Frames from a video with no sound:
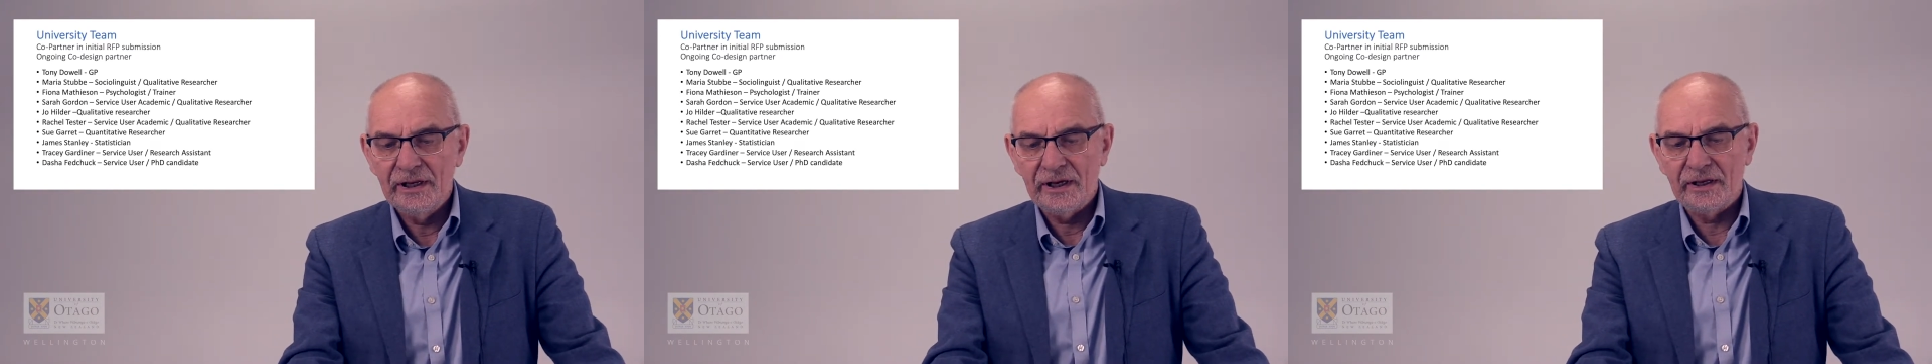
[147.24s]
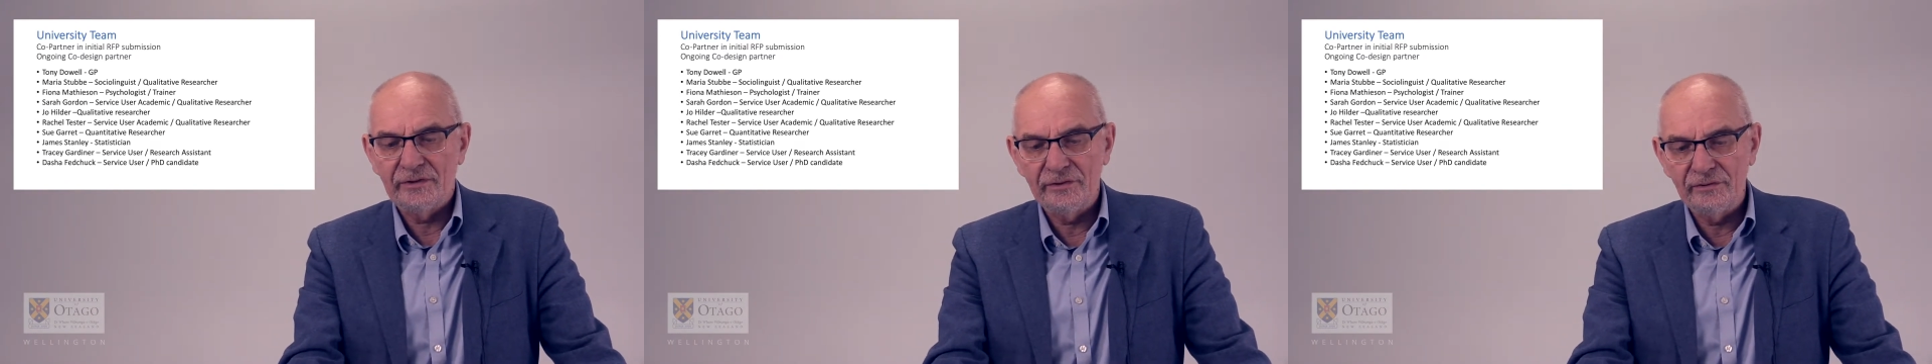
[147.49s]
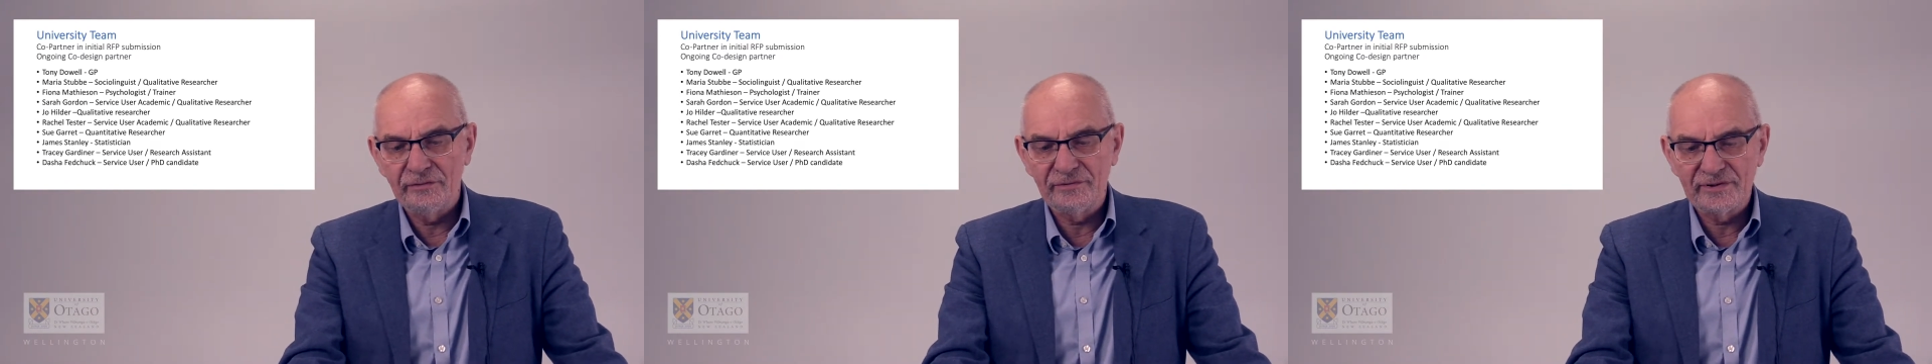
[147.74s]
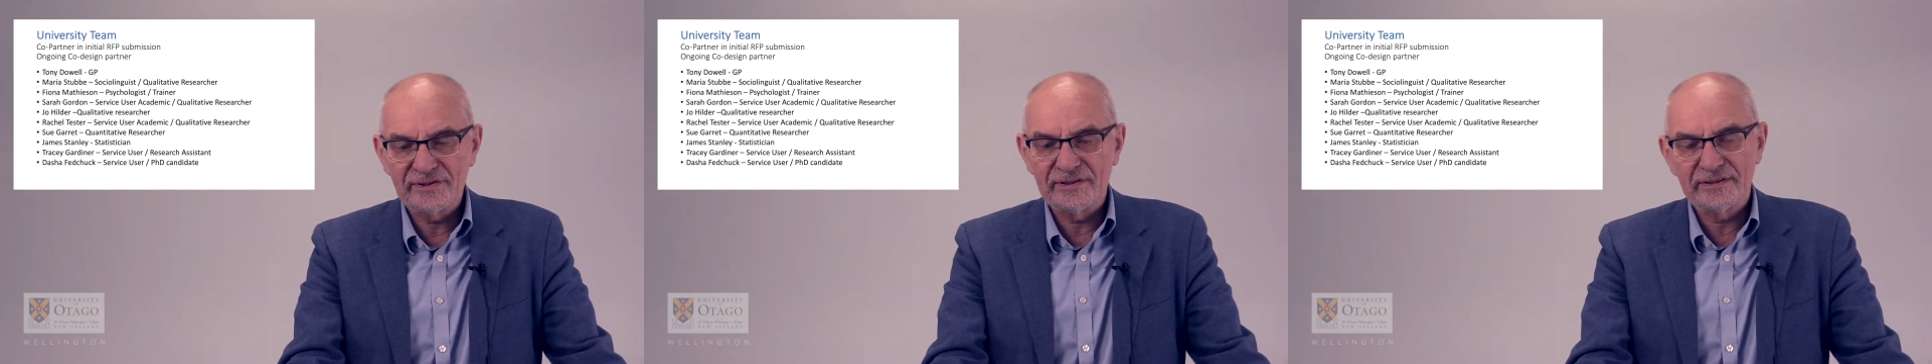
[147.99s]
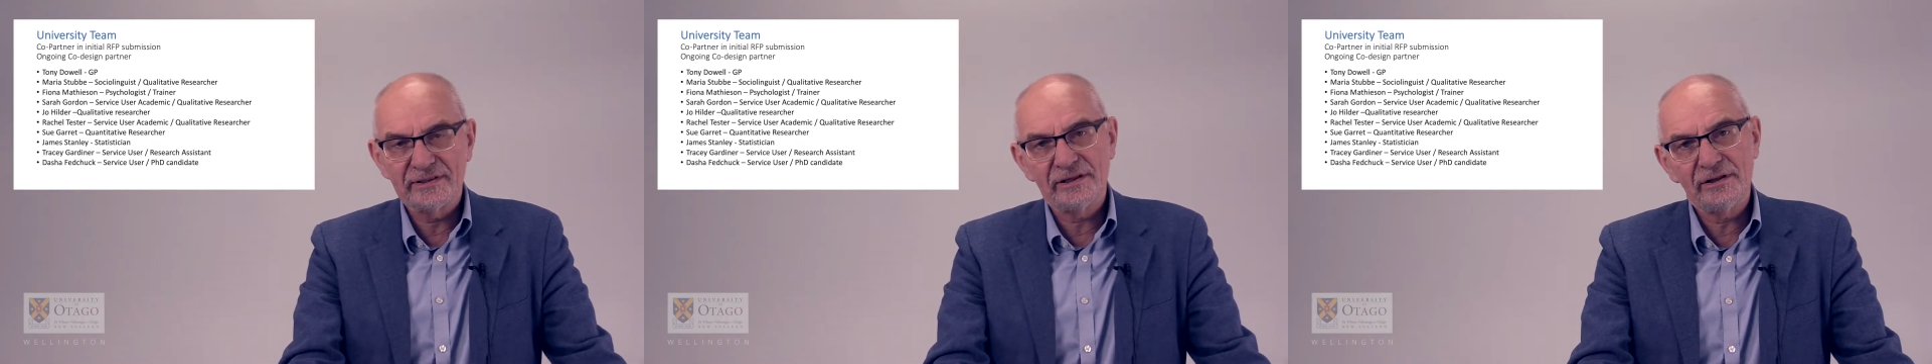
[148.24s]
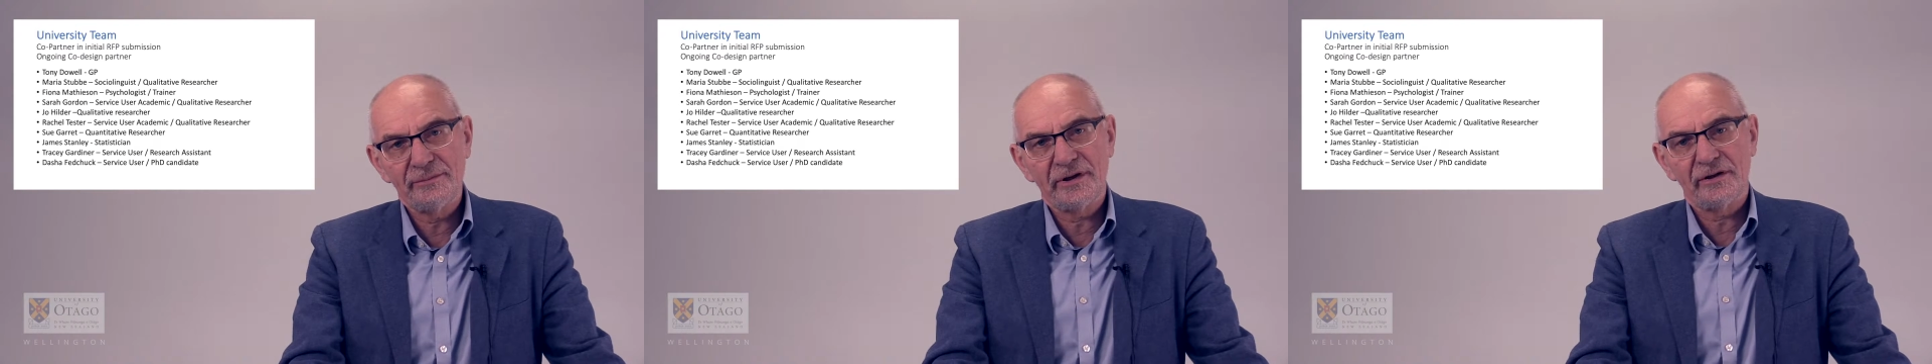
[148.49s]
and the university
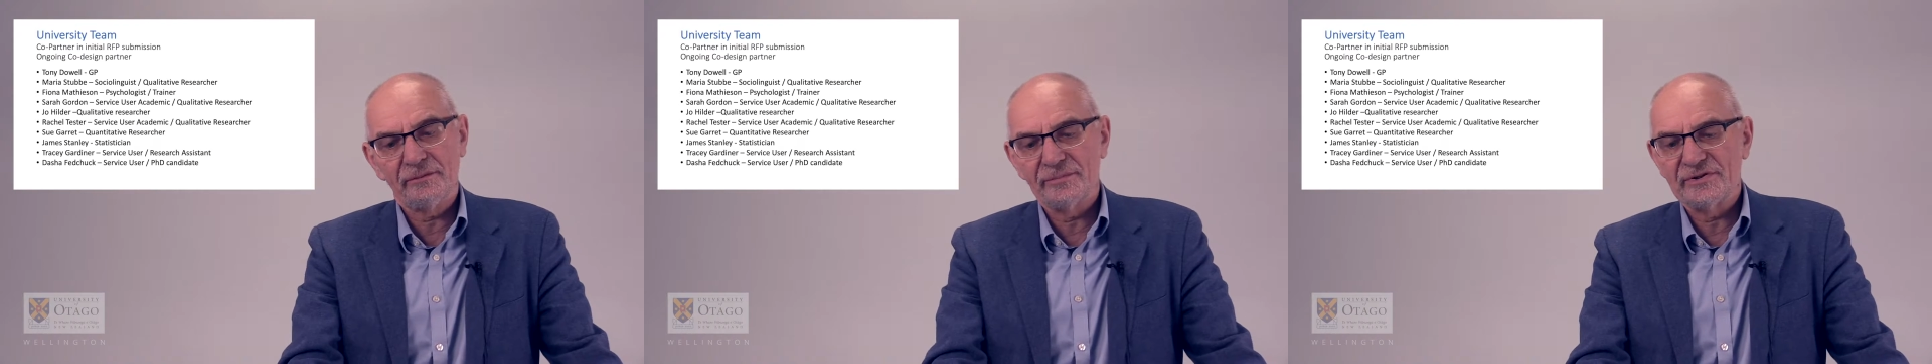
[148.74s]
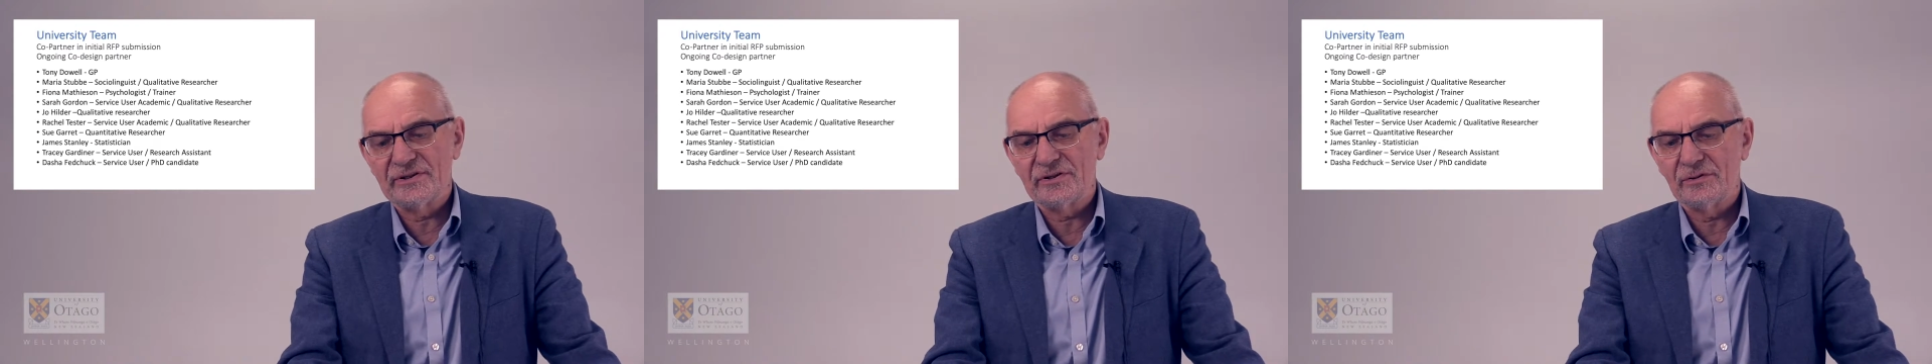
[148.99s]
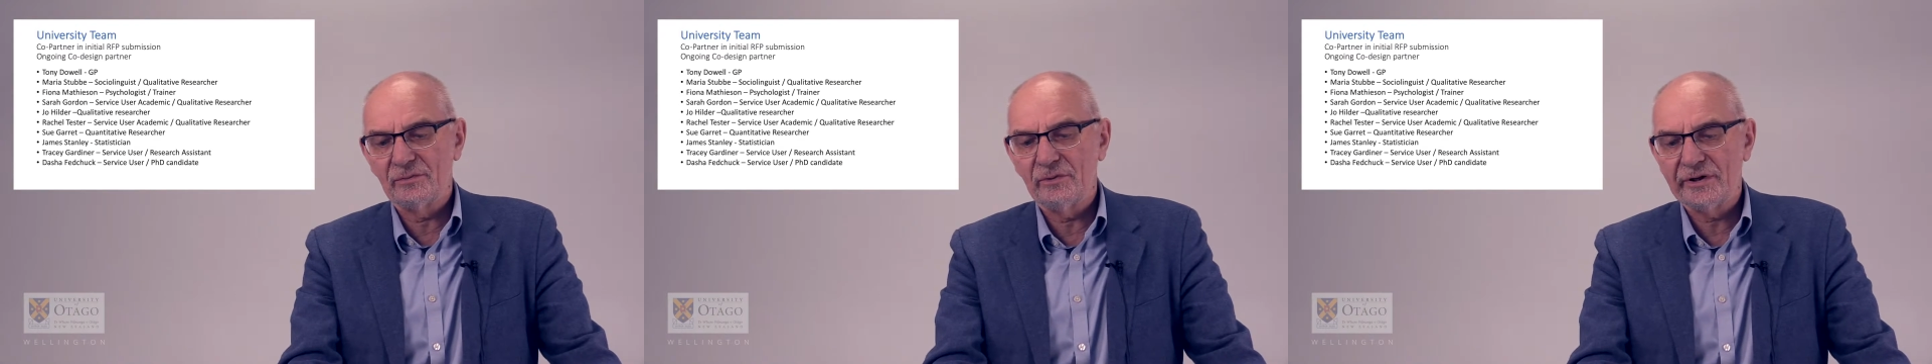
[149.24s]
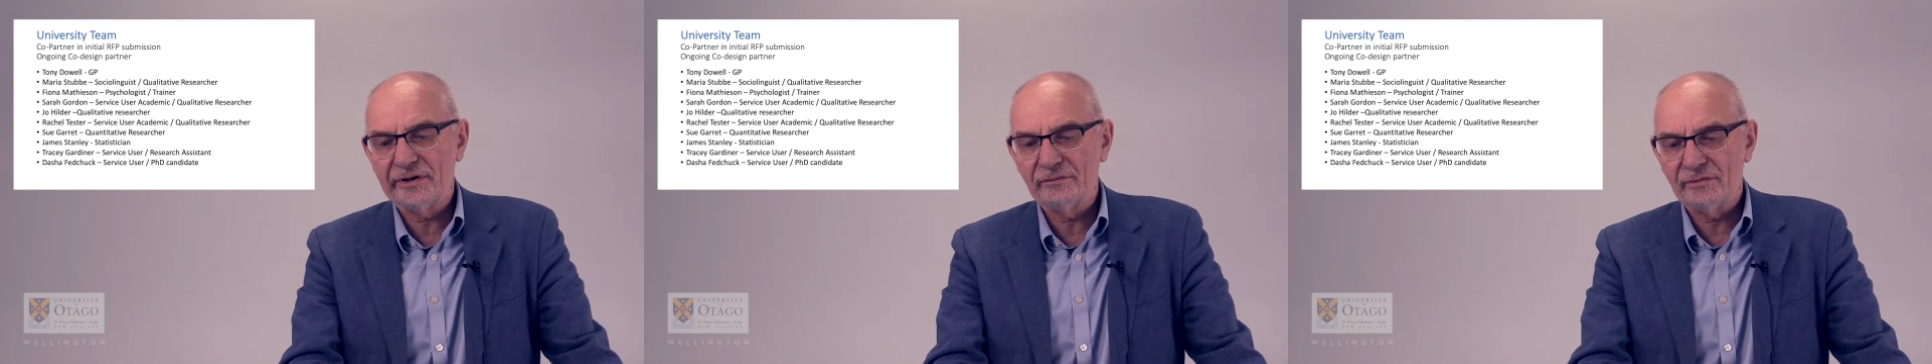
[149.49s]
team encompasses a wide